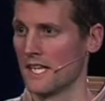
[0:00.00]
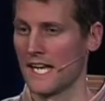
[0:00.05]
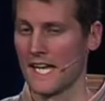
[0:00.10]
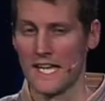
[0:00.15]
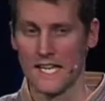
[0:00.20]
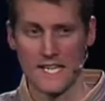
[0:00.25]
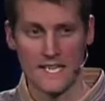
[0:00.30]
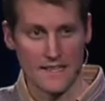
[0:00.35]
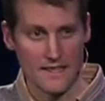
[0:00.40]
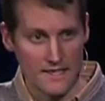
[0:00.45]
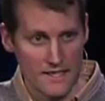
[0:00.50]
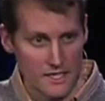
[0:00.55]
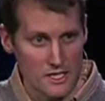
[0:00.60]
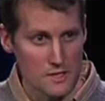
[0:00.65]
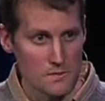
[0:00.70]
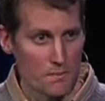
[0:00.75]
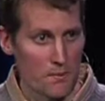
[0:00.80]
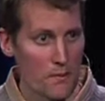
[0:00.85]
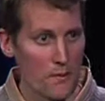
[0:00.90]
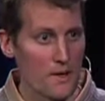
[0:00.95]
And at
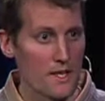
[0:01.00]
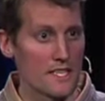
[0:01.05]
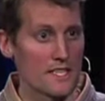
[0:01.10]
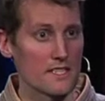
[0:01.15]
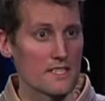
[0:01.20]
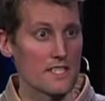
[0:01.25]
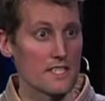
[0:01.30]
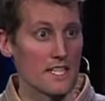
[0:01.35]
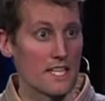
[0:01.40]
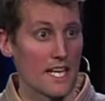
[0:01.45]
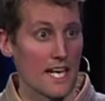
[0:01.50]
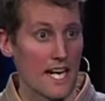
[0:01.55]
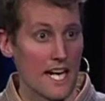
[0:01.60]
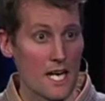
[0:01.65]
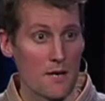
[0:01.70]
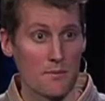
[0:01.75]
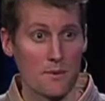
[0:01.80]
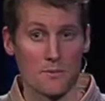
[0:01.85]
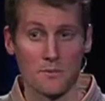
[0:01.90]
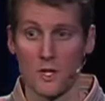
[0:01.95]
this point,
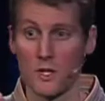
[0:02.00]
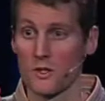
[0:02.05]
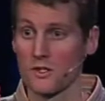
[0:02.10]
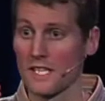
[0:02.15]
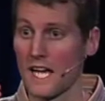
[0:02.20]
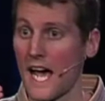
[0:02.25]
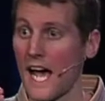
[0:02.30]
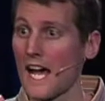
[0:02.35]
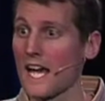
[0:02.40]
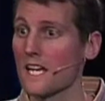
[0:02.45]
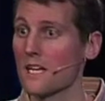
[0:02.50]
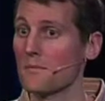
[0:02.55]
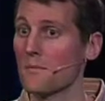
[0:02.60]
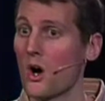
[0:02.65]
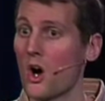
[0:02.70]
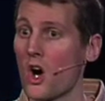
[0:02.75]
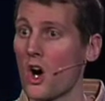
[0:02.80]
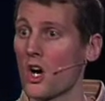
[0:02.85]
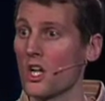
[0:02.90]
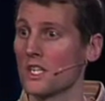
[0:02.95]
Abram goes, I am
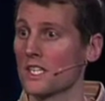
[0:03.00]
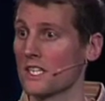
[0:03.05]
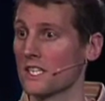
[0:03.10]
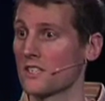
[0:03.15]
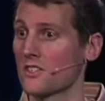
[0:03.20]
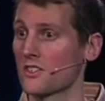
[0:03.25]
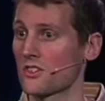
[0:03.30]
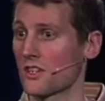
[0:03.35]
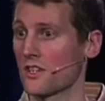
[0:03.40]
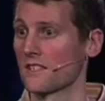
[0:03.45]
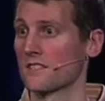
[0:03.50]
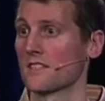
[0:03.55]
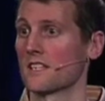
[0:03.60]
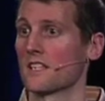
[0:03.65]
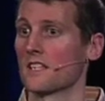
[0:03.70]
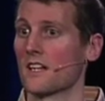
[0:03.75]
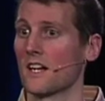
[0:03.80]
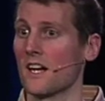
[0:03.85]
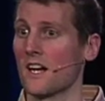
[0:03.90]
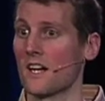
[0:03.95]
all in
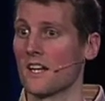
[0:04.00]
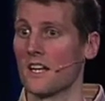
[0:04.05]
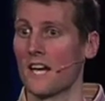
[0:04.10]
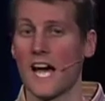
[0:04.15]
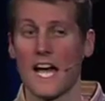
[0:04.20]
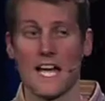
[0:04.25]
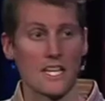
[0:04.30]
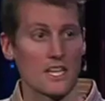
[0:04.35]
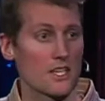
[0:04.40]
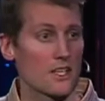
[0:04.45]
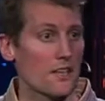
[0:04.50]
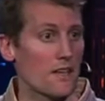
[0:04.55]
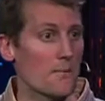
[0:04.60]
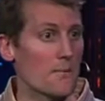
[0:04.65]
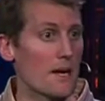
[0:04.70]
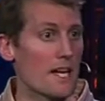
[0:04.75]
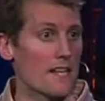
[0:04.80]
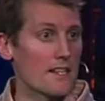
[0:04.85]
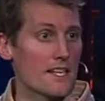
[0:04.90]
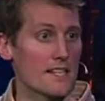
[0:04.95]
trusting God. I learned
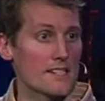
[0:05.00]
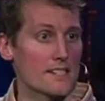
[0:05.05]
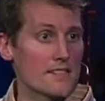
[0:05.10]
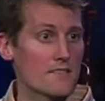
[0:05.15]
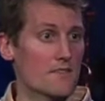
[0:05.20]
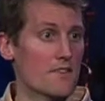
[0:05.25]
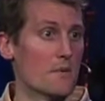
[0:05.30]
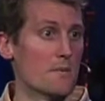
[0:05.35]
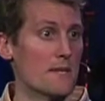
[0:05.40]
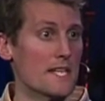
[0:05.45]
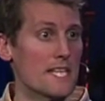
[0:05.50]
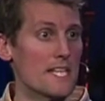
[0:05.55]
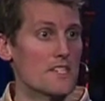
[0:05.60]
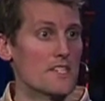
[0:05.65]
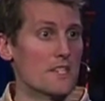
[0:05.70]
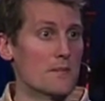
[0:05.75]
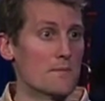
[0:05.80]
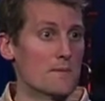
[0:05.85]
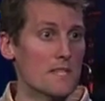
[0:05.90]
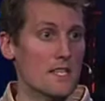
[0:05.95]
my lesson from
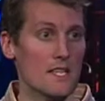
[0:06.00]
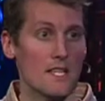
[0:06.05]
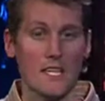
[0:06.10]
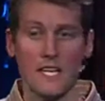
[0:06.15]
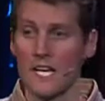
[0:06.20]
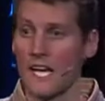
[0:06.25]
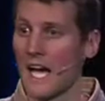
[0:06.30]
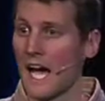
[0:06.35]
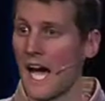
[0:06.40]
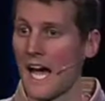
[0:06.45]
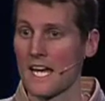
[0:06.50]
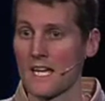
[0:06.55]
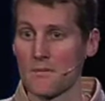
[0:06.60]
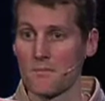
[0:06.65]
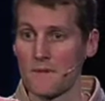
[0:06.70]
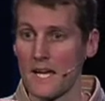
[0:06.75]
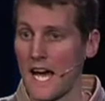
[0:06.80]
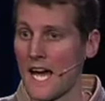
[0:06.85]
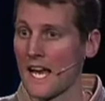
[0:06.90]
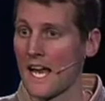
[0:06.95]
Egypt. I
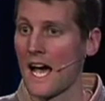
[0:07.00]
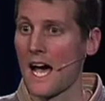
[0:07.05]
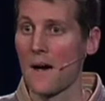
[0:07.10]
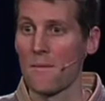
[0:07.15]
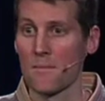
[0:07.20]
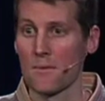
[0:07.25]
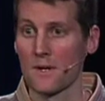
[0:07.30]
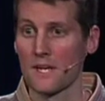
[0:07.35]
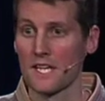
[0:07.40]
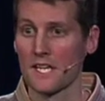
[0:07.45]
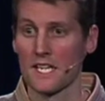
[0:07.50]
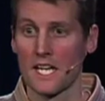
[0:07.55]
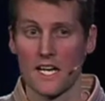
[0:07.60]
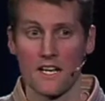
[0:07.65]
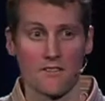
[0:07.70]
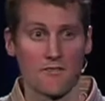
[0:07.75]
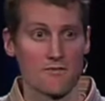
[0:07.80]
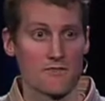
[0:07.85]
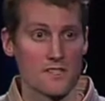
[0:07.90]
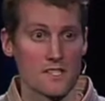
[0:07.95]
am not operating out
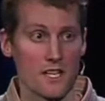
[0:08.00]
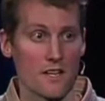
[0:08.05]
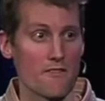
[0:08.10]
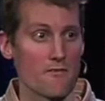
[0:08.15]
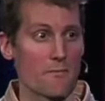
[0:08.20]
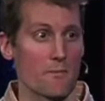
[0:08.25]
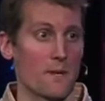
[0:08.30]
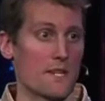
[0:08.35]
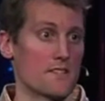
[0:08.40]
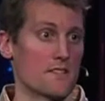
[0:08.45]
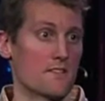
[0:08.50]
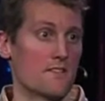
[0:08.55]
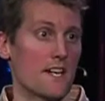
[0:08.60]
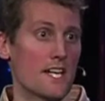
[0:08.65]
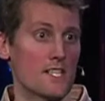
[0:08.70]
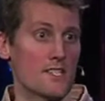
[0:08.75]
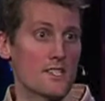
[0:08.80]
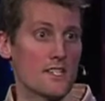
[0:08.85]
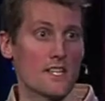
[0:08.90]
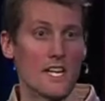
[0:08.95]
of
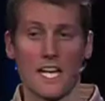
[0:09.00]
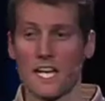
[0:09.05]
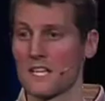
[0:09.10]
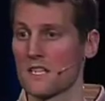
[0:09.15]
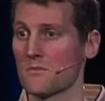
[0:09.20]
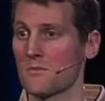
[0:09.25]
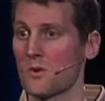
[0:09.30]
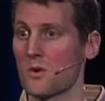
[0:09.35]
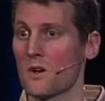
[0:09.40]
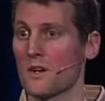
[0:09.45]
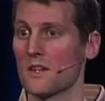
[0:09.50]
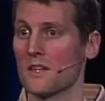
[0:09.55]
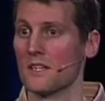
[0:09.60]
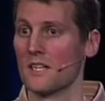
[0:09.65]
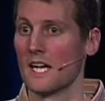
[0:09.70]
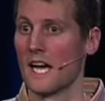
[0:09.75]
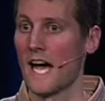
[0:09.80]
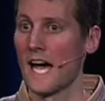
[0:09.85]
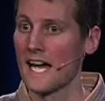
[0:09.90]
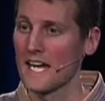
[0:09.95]
self-preservation anymore.
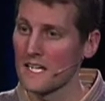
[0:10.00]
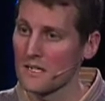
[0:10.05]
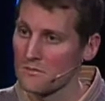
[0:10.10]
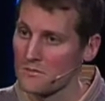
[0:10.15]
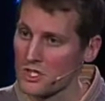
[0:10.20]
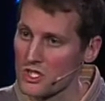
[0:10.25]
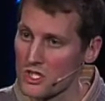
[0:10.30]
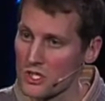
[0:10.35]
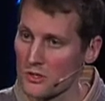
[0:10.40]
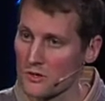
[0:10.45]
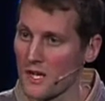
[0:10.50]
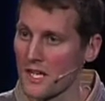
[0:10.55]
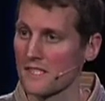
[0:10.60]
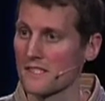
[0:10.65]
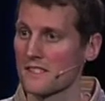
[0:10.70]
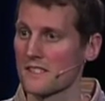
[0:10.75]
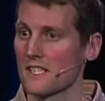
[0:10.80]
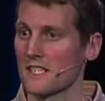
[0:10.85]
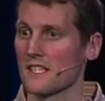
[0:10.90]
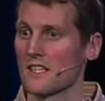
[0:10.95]
I am
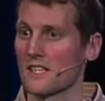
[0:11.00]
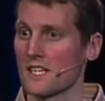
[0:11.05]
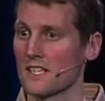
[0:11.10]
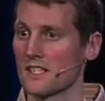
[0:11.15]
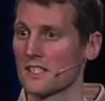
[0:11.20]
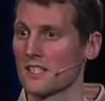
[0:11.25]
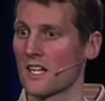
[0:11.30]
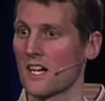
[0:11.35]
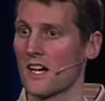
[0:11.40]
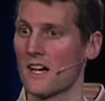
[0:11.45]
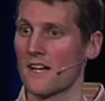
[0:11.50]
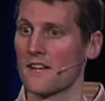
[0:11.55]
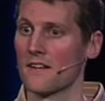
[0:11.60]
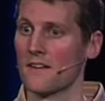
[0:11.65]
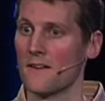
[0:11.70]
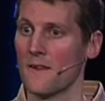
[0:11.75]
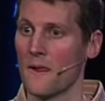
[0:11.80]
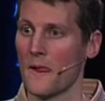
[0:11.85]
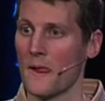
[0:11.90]
trusting in God.